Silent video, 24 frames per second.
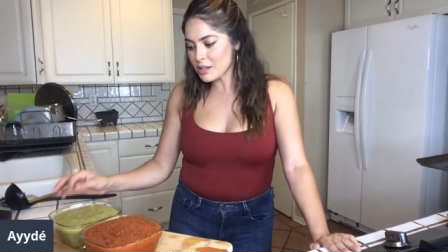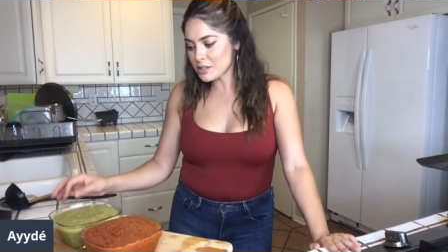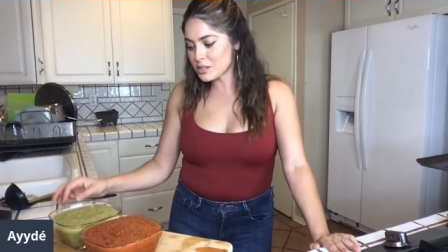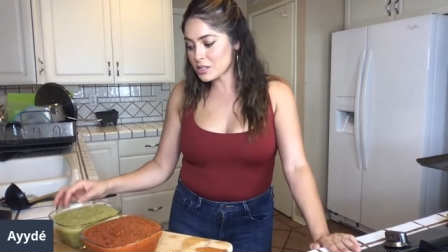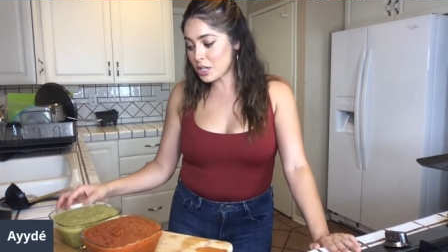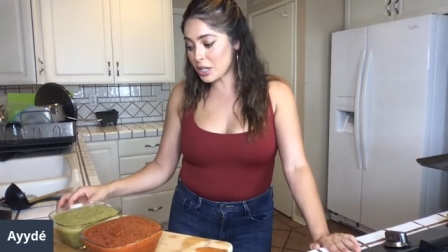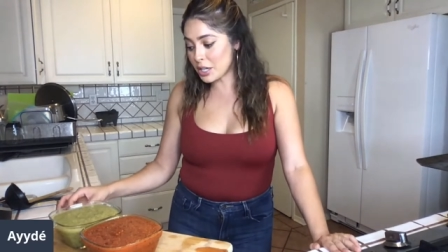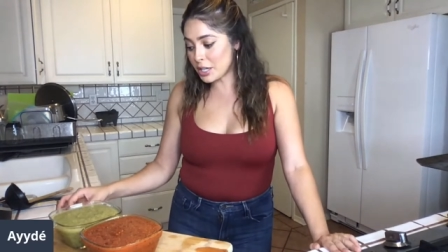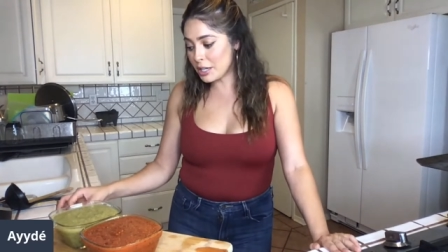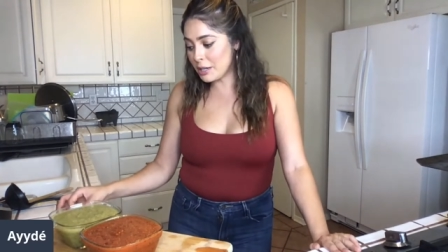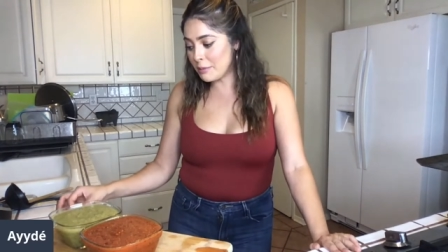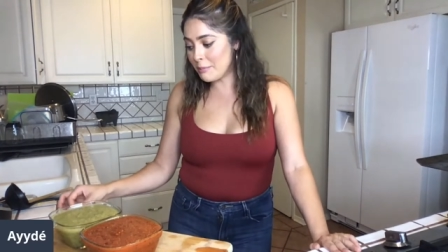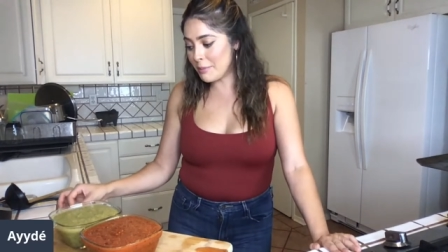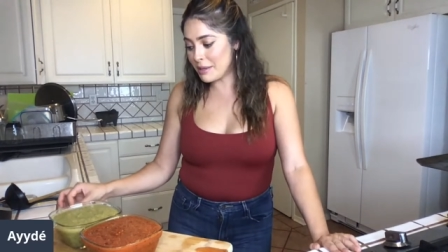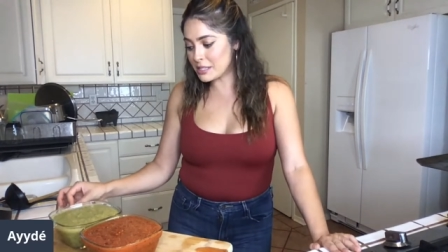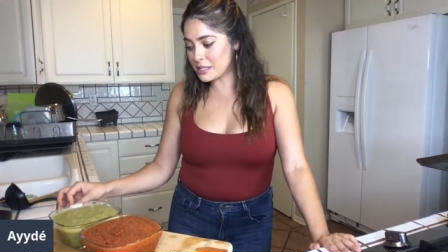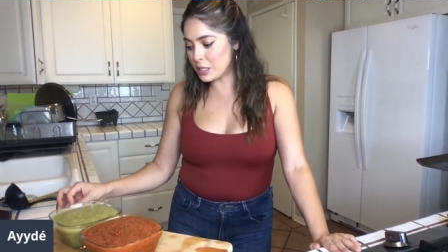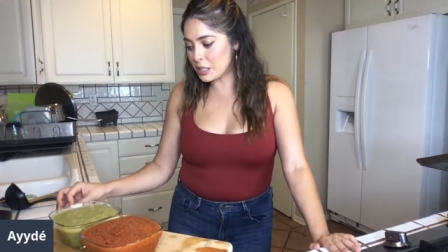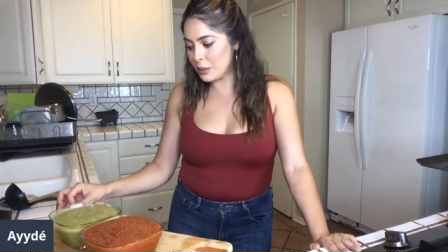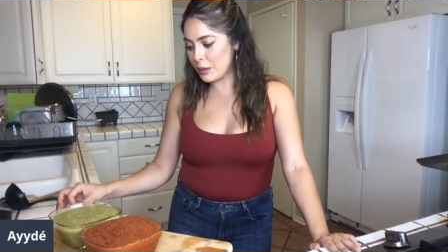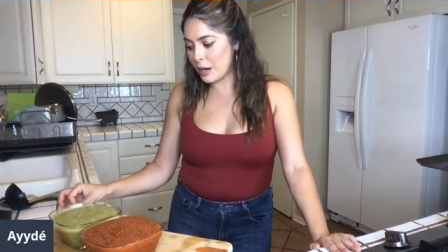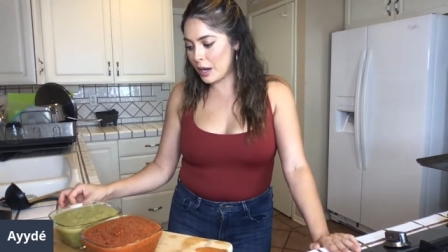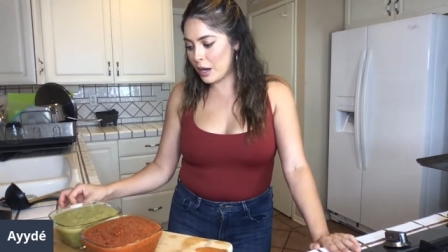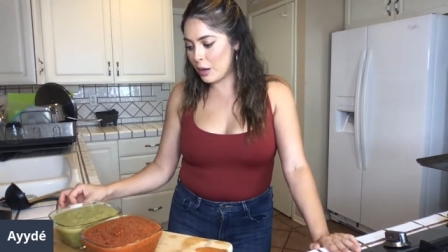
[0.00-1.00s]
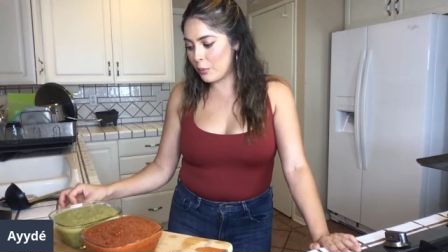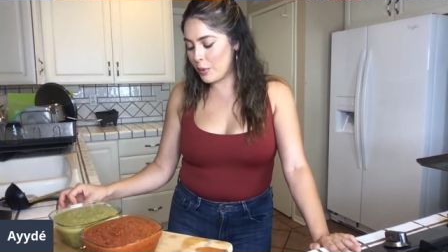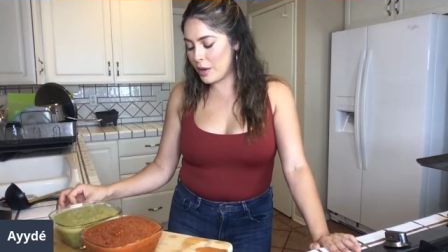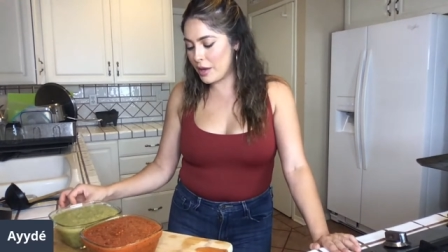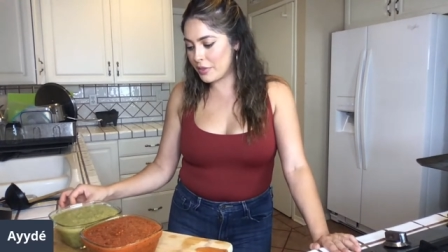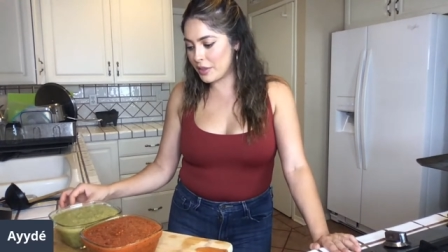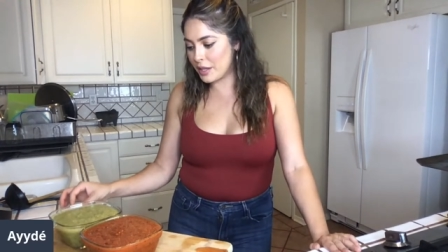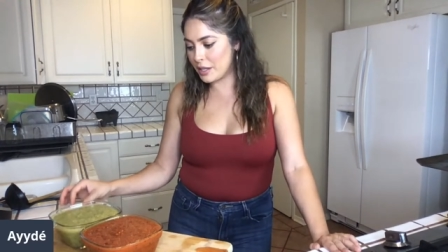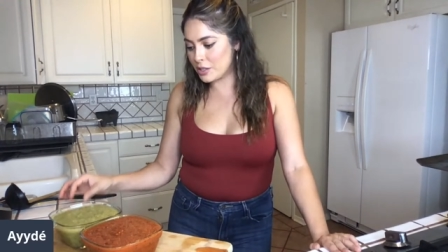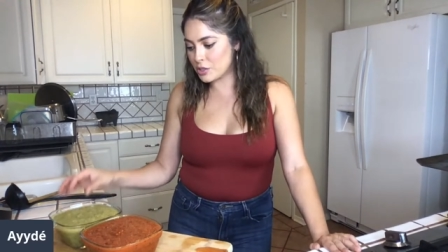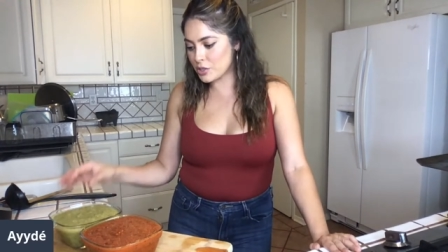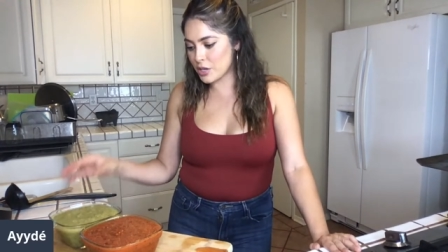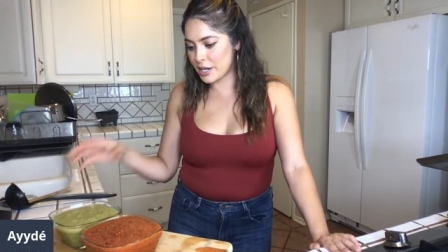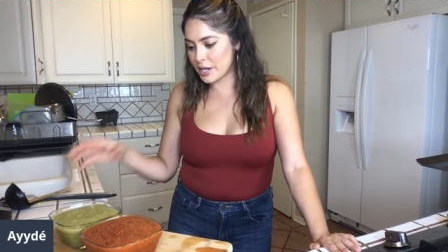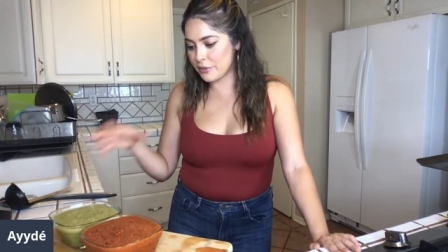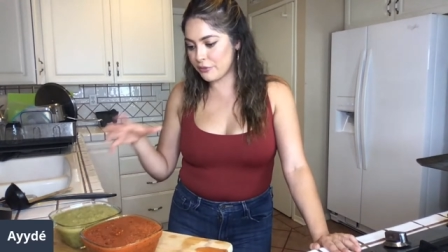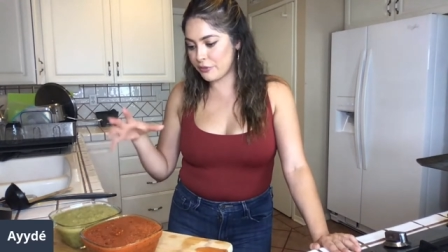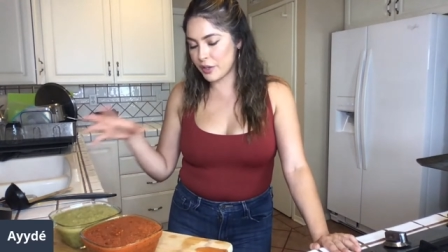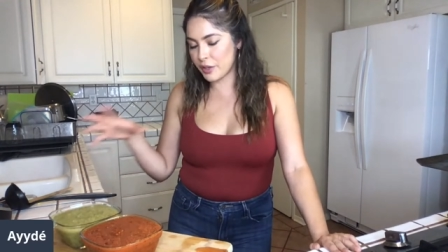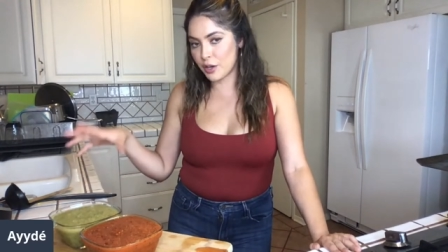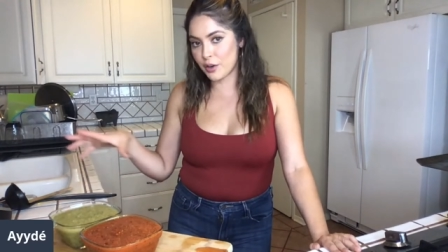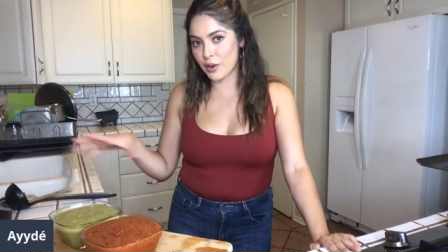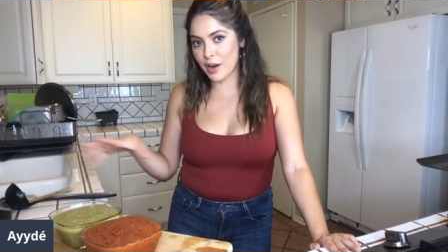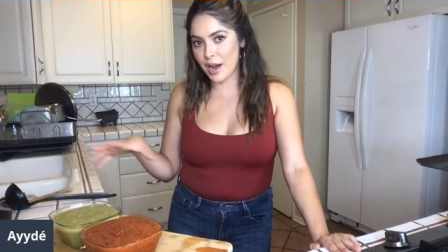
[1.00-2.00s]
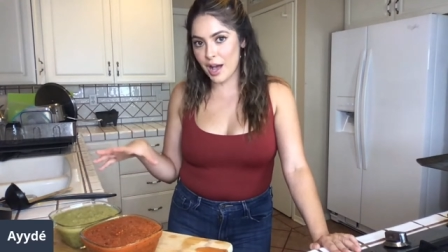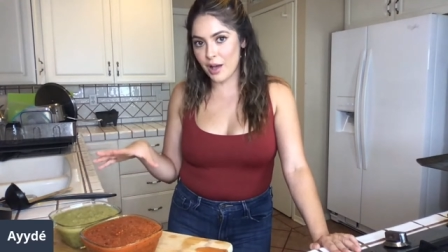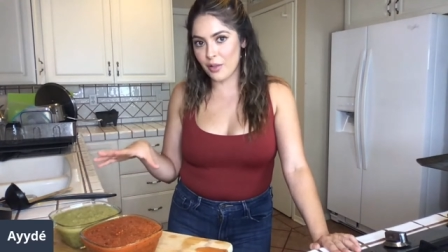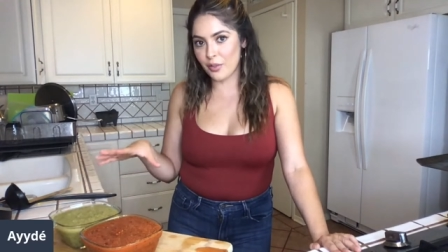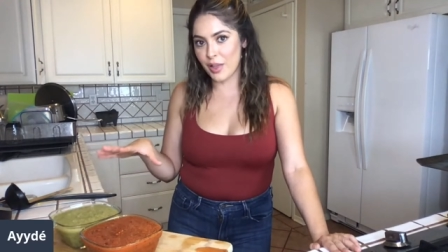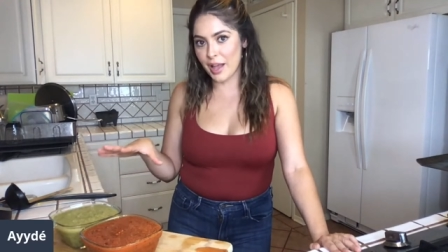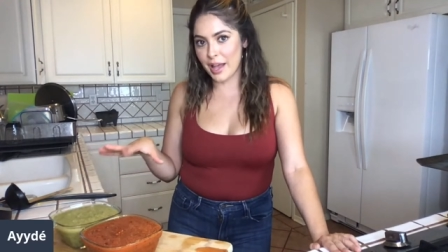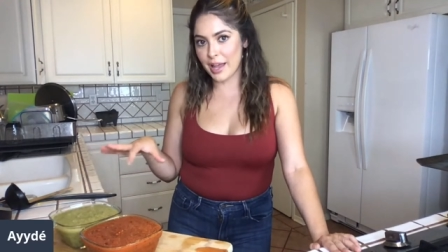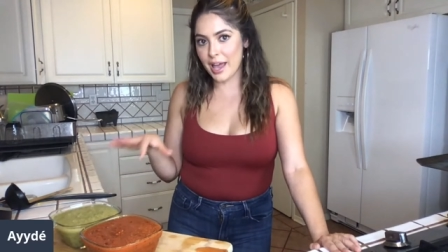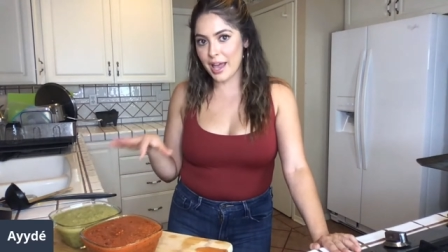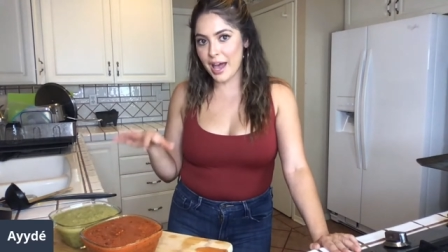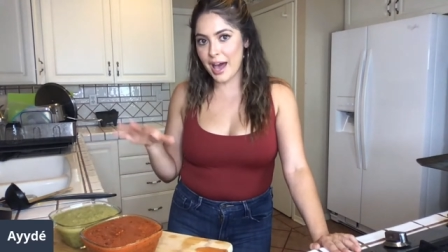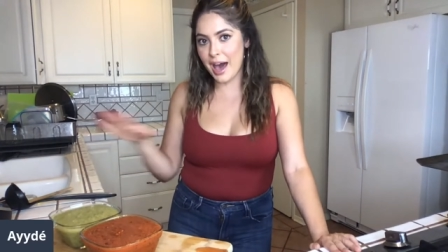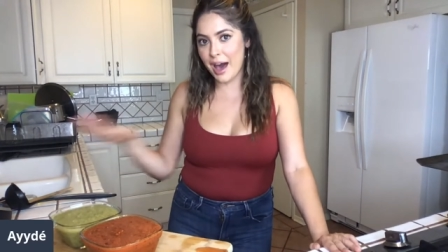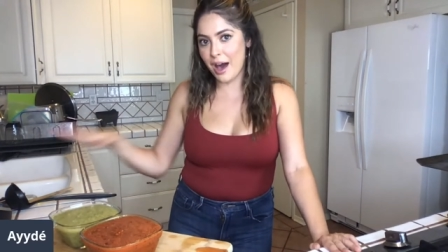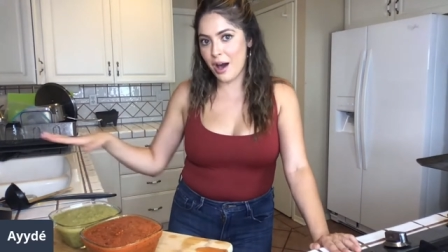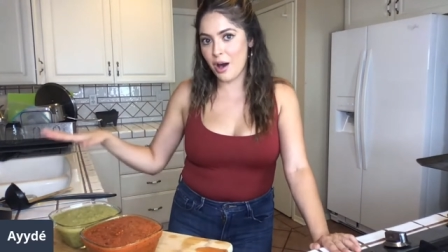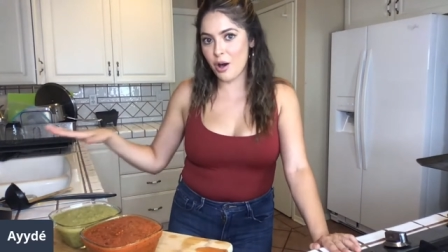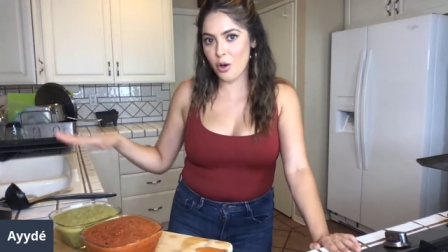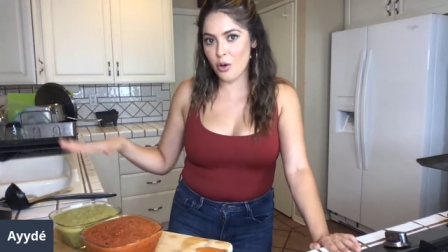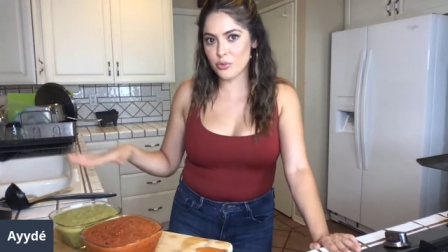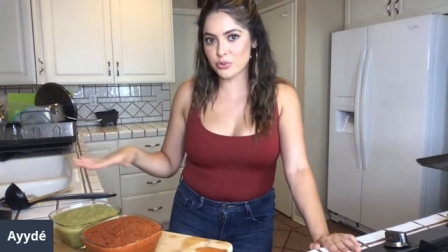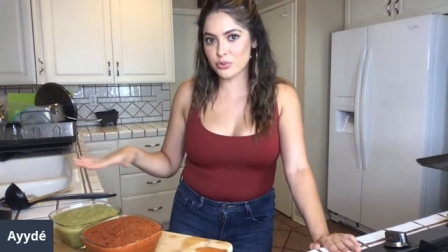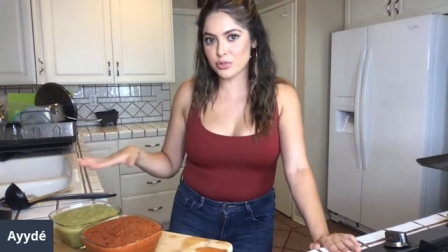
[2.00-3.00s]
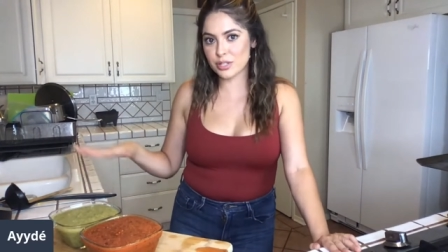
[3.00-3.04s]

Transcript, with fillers: started messing around with and trying to figure out like how